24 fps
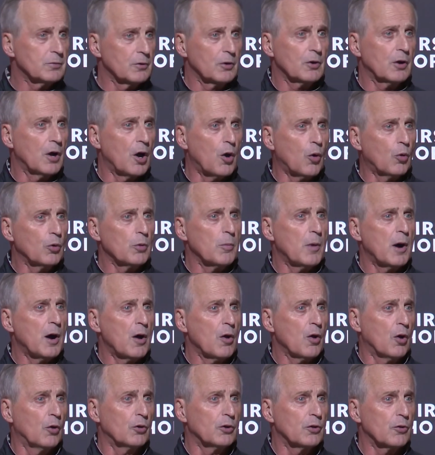they're going to hold the
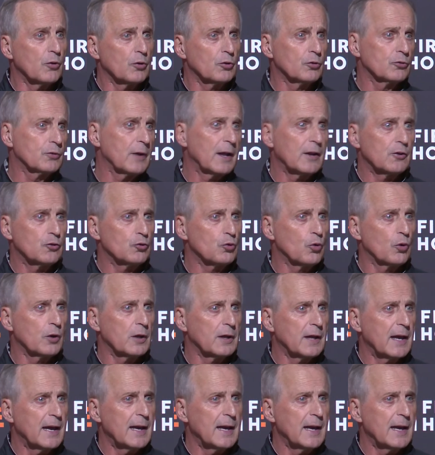ball on you they're going to try to shorten the